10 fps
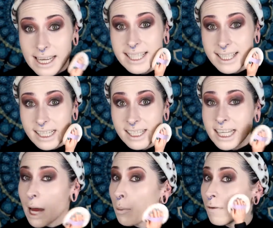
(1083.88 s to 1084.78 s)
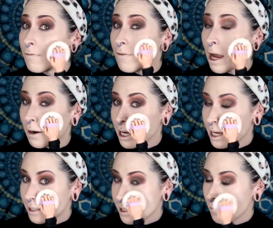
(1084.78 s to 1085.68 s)
least this step very
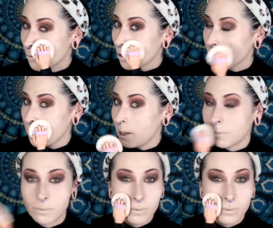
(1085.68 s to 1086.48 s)
easy for me.